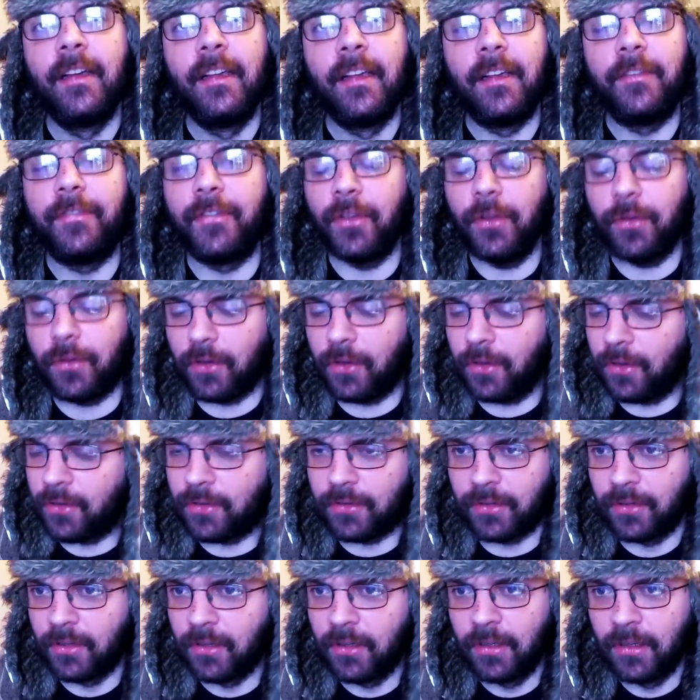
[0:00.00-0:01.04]
If you
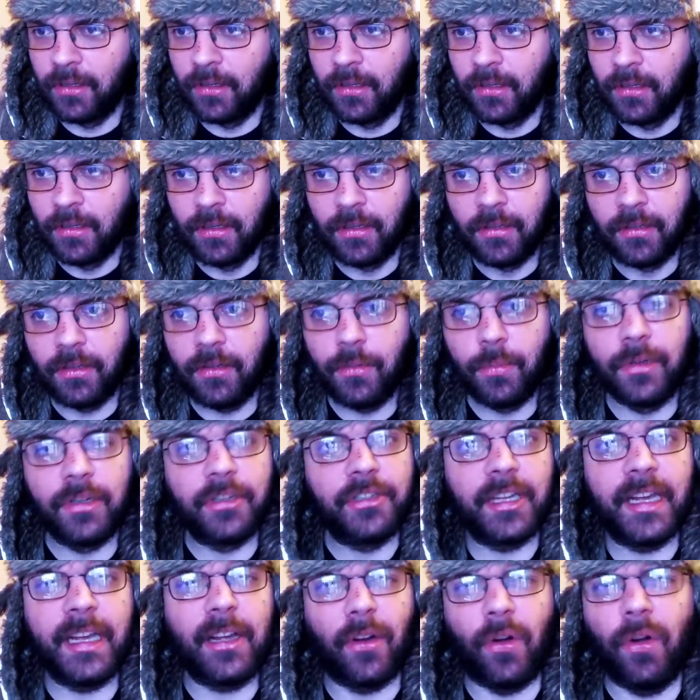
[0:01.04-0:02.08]
could, you would
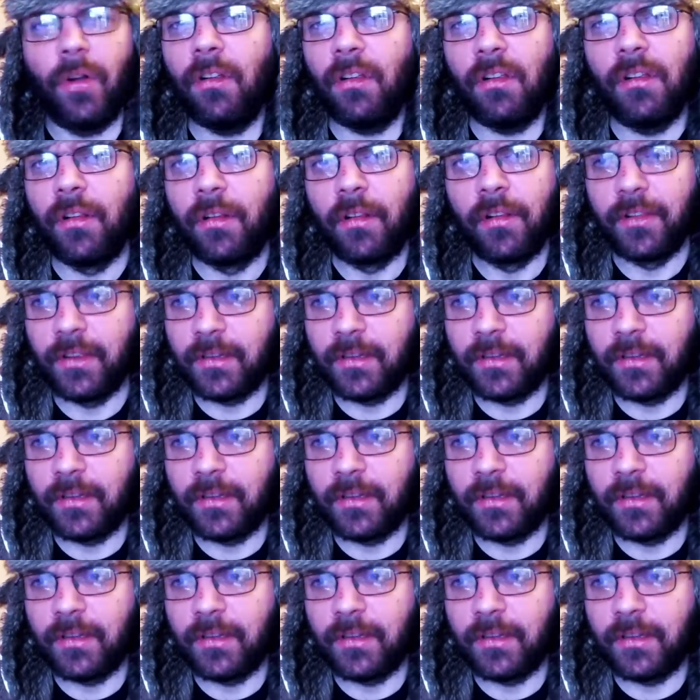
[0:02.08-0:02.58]
take all